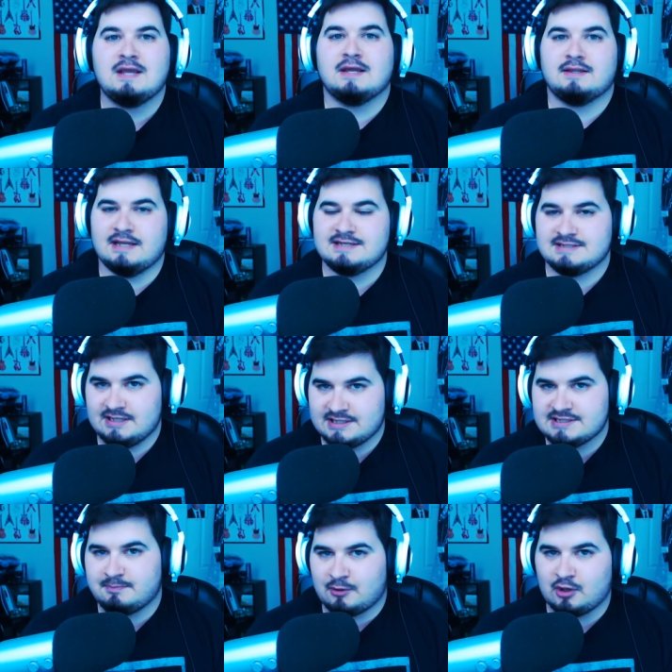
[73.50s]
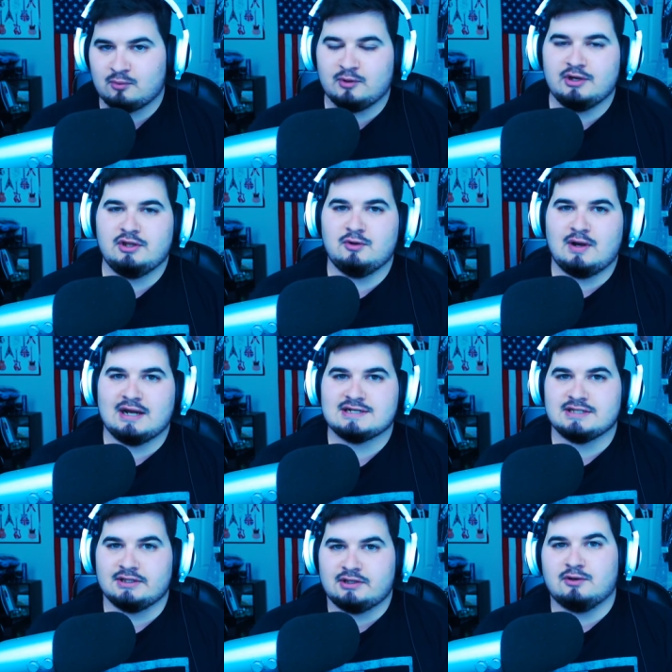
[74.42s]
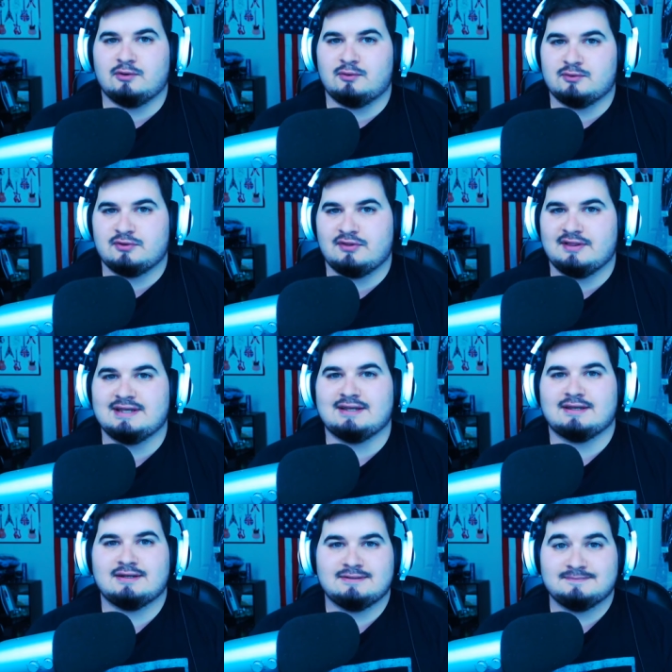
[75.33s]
That's, that's the part where you actually go to the link.